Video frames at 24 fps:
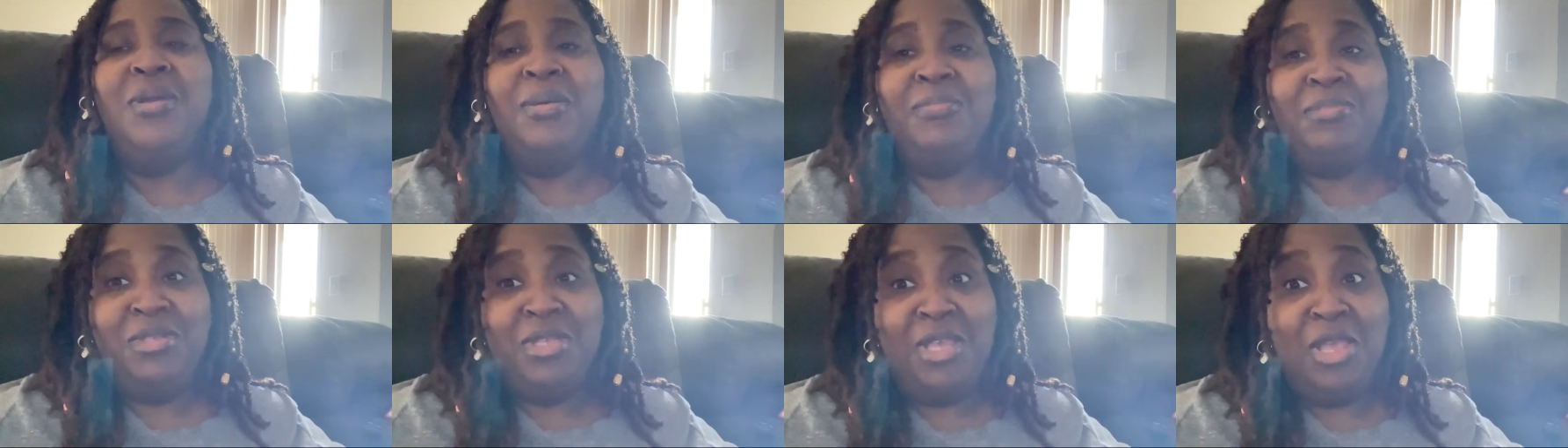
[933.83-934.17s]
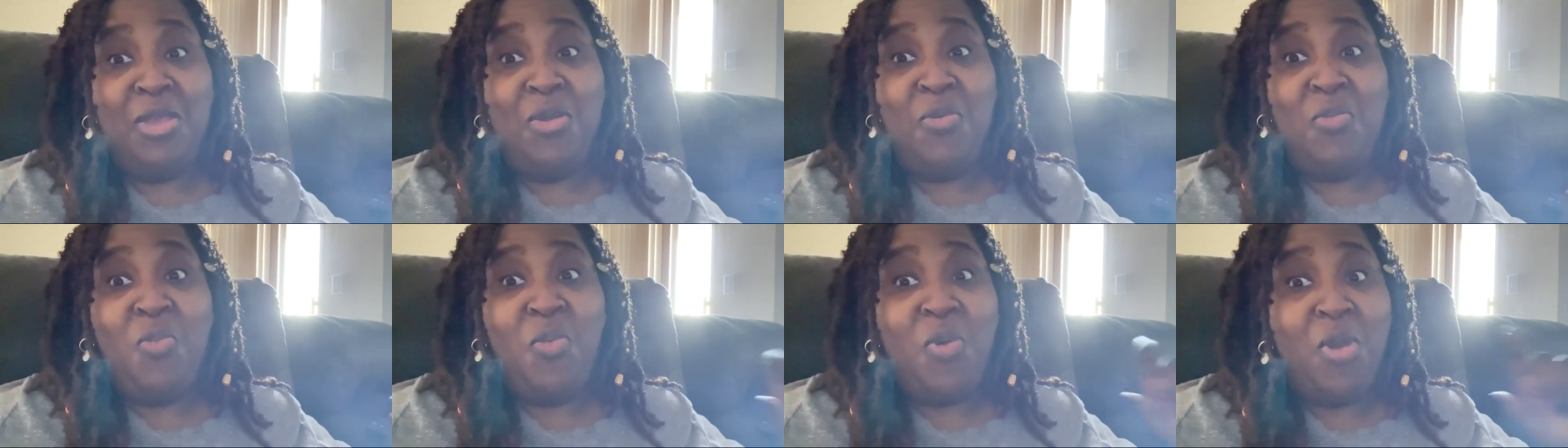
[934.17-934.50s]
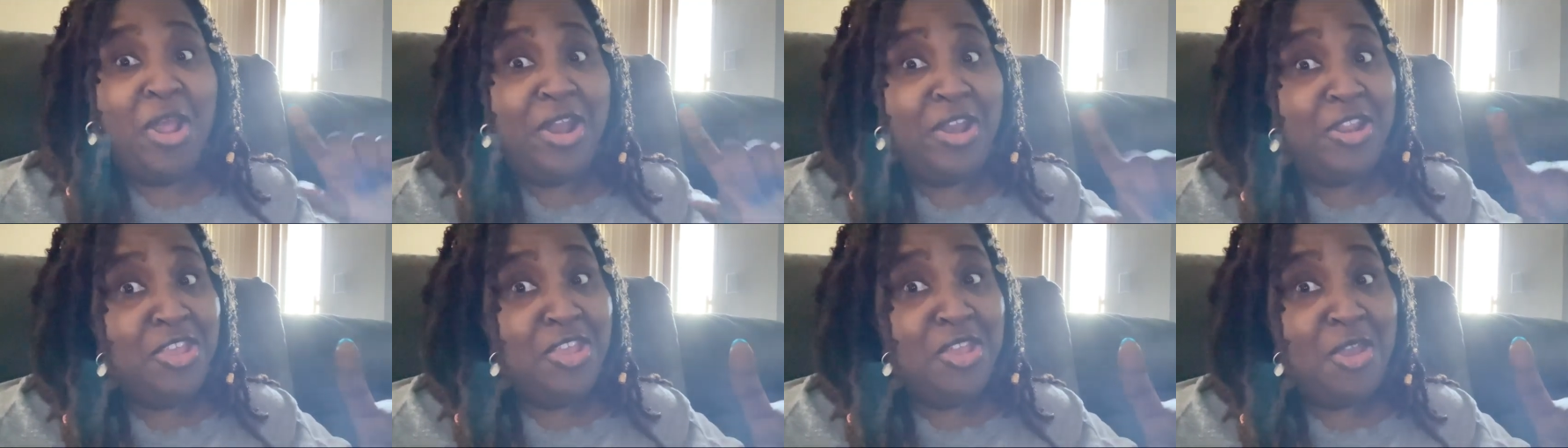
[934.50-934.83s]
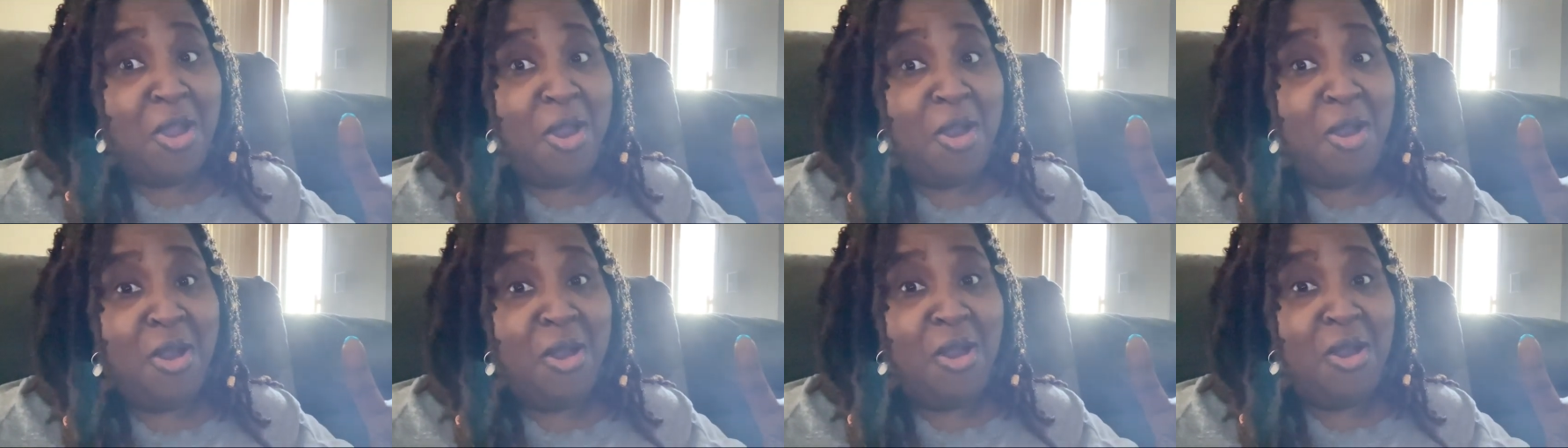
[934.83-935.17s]
Taking one of
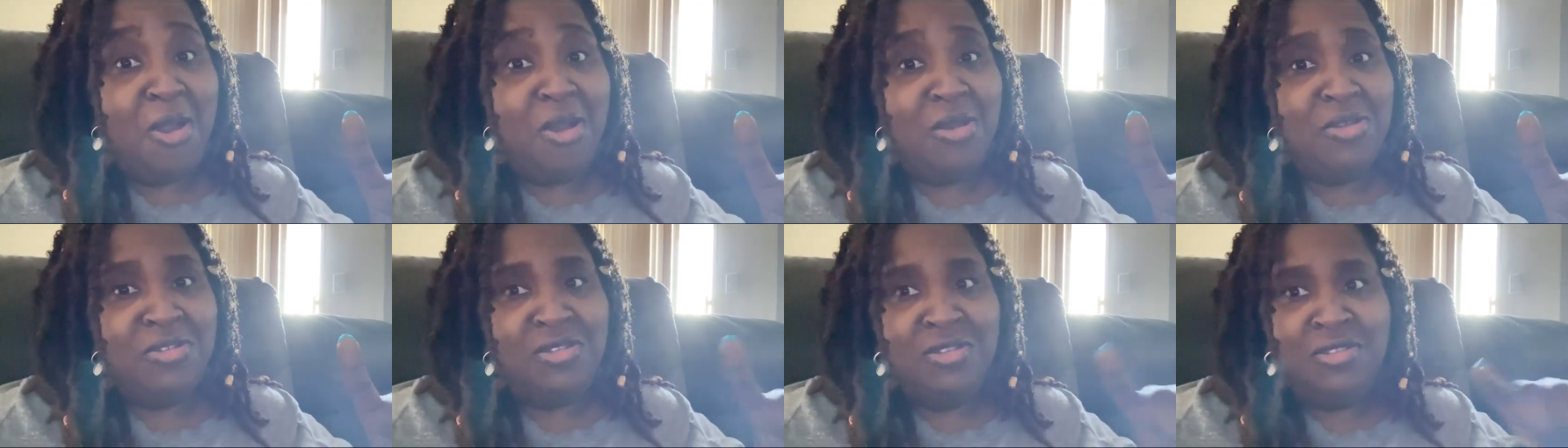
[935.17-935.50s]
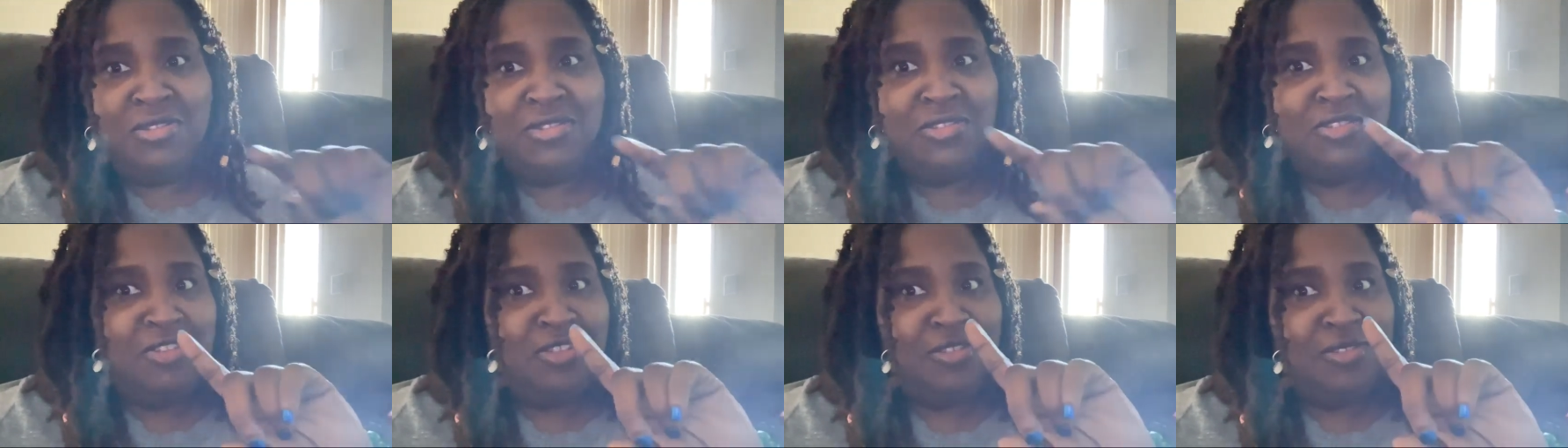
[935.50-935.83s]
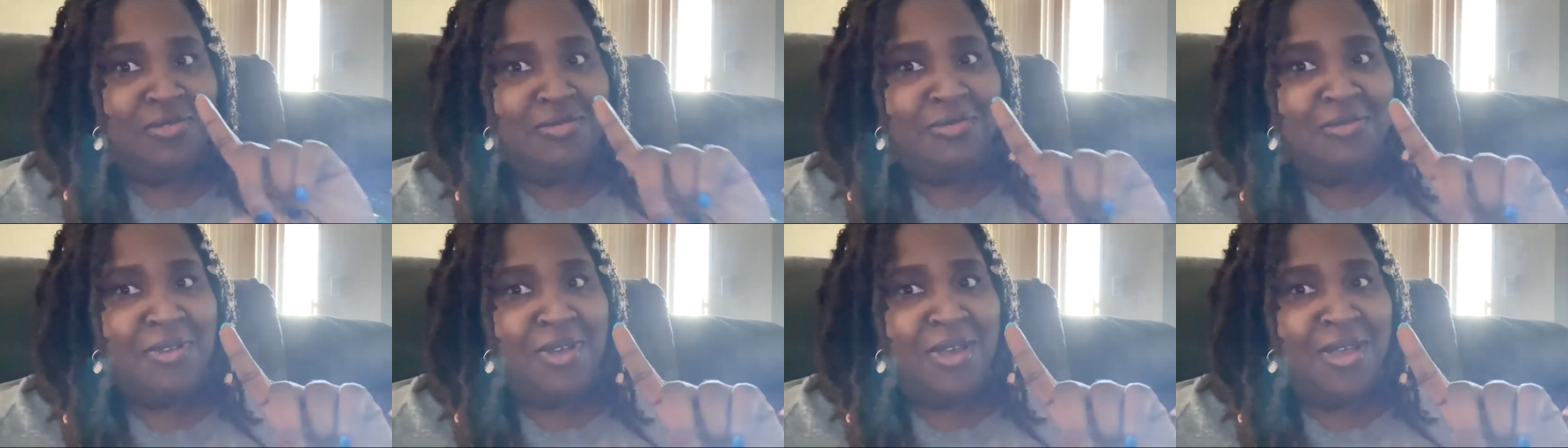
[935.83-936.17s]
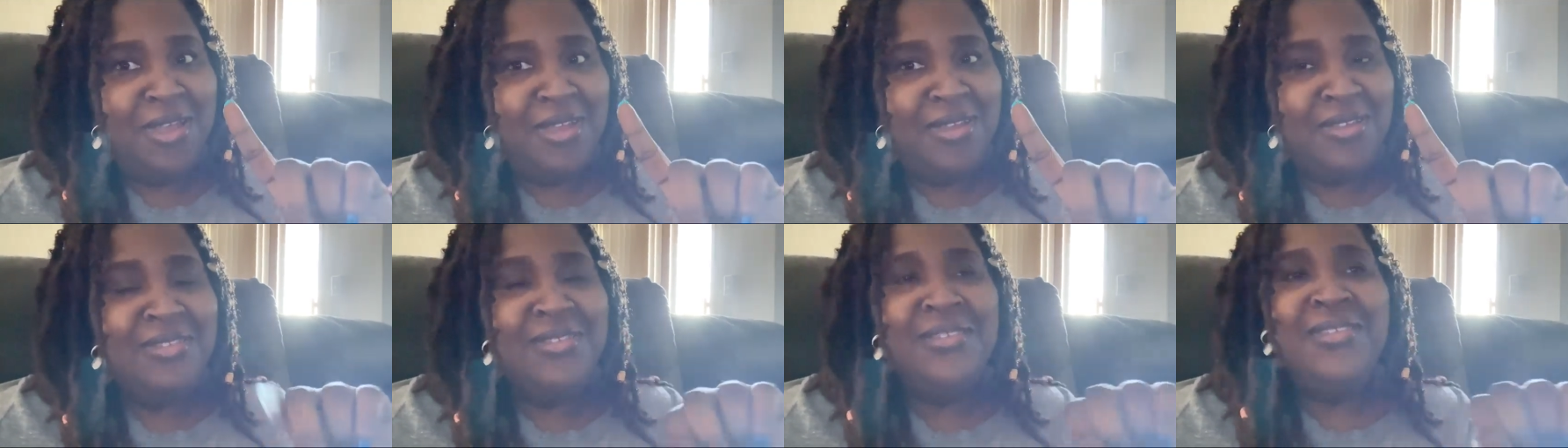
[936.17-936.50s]
y'all, just one,
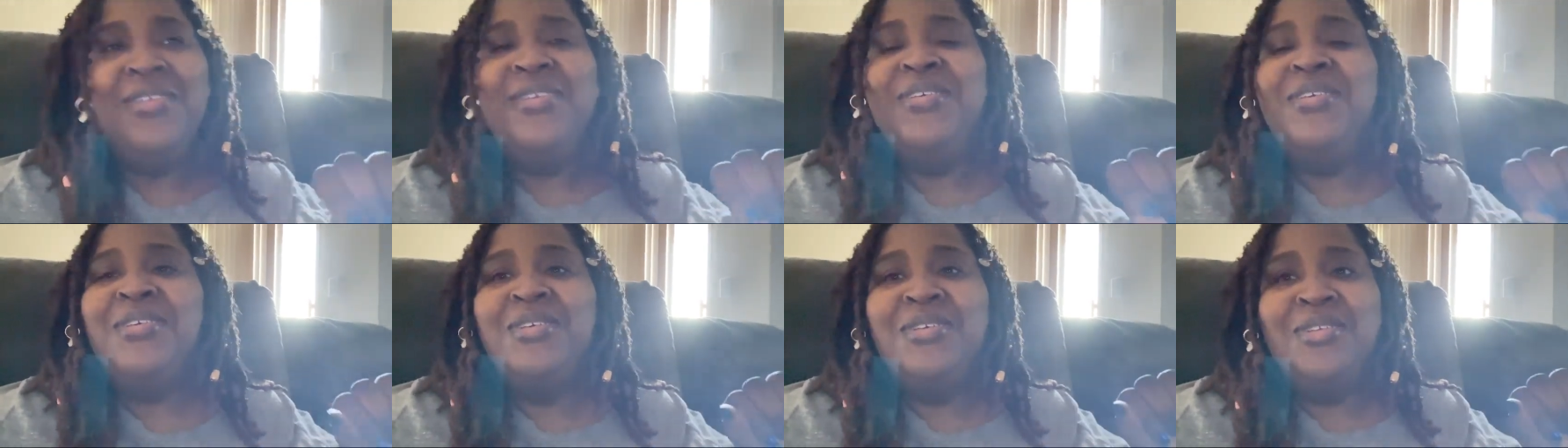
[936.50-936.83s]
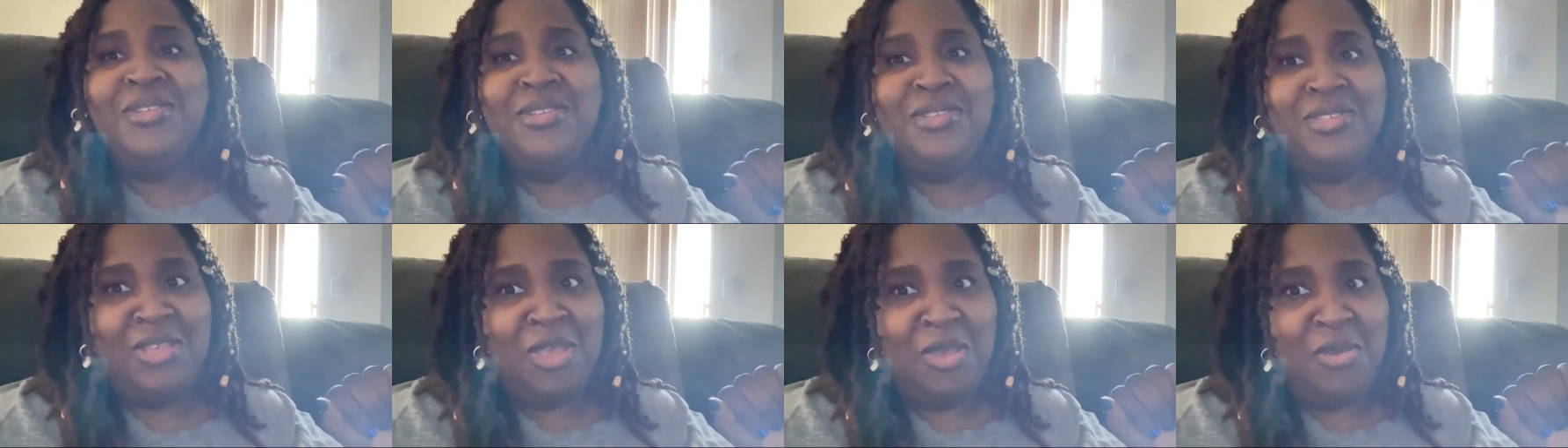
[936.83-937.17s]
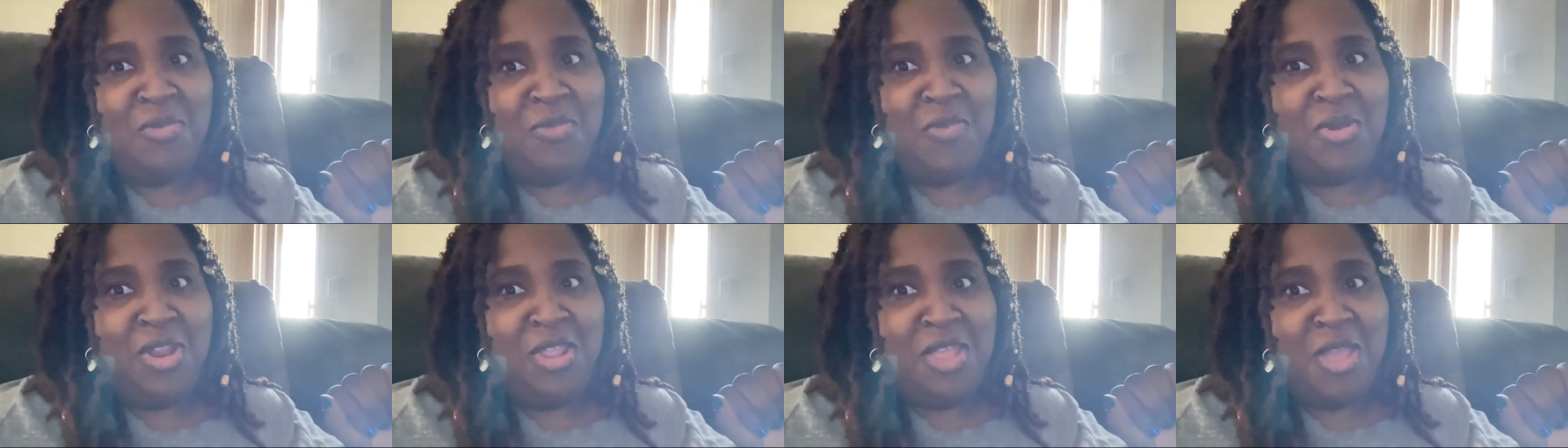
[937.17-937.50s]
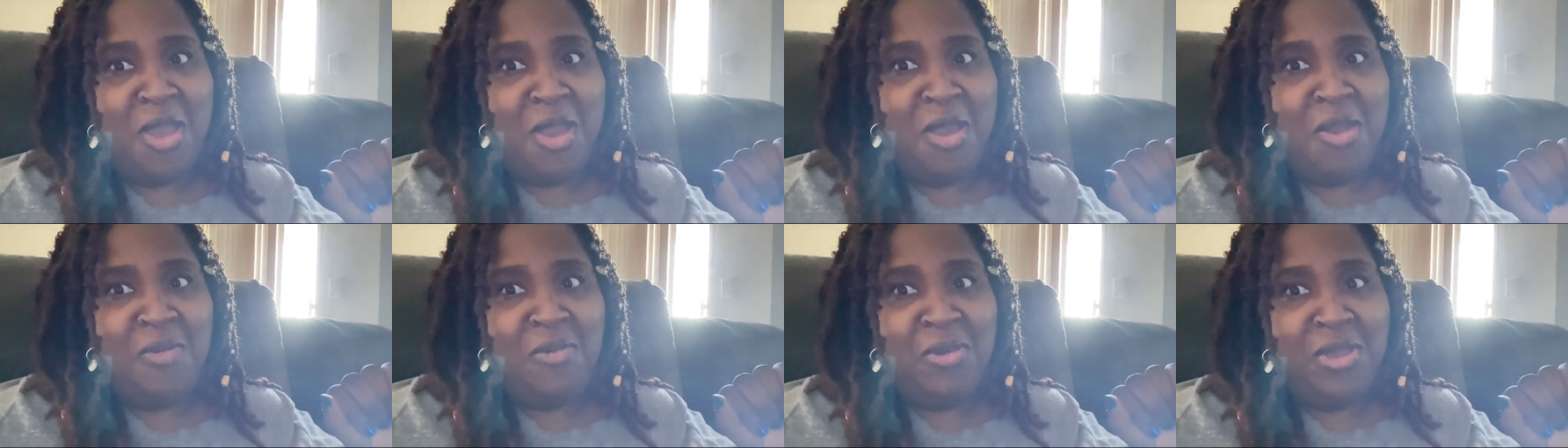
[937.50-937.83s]
taking one of
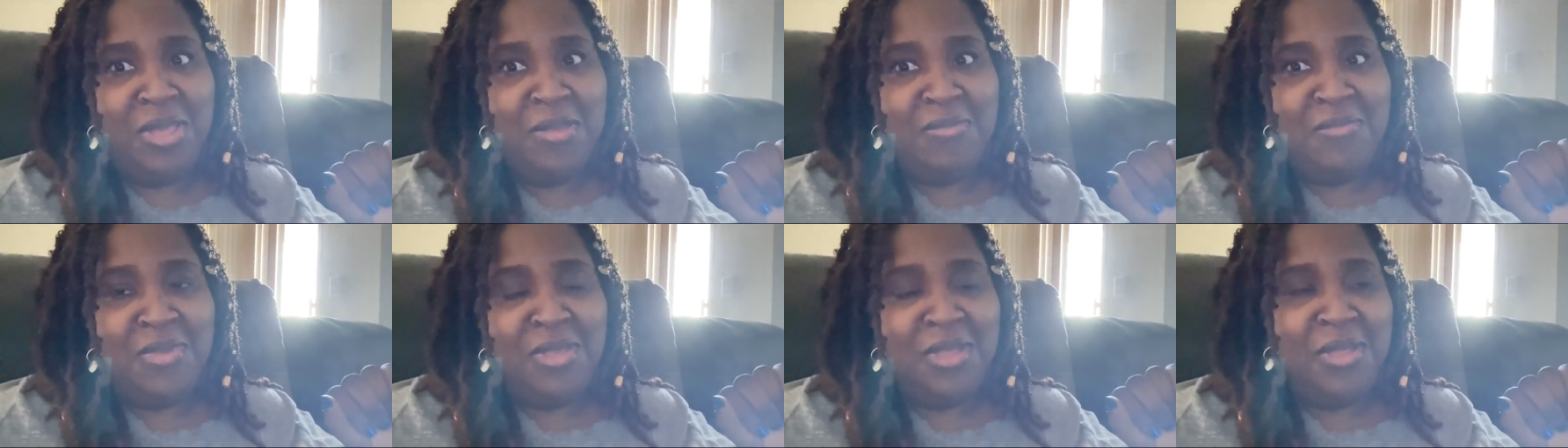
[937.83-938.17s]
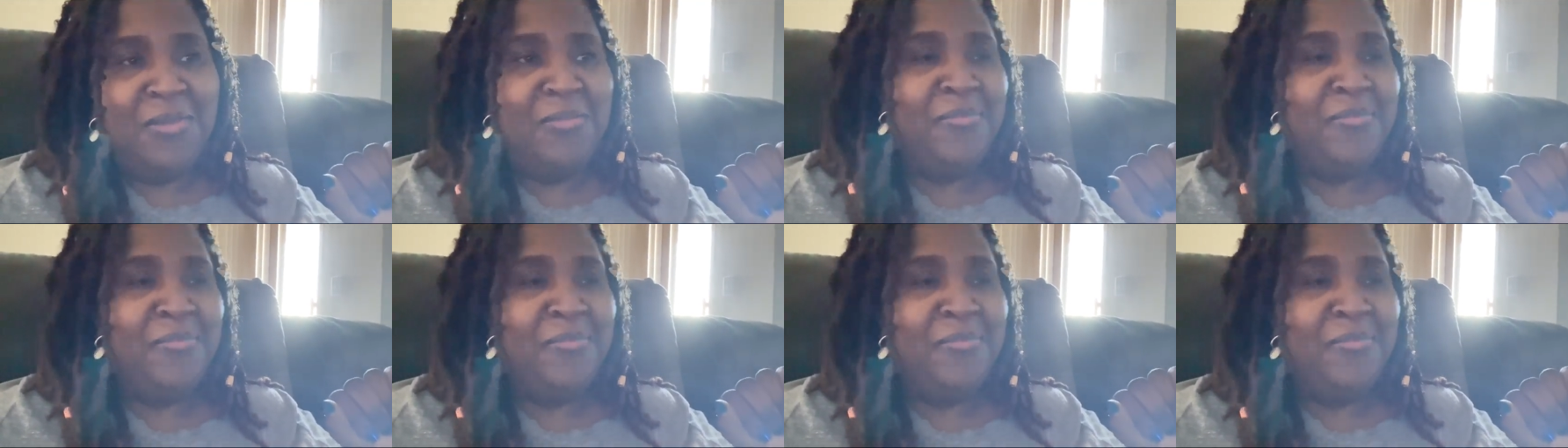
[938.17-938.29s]
y'all with me.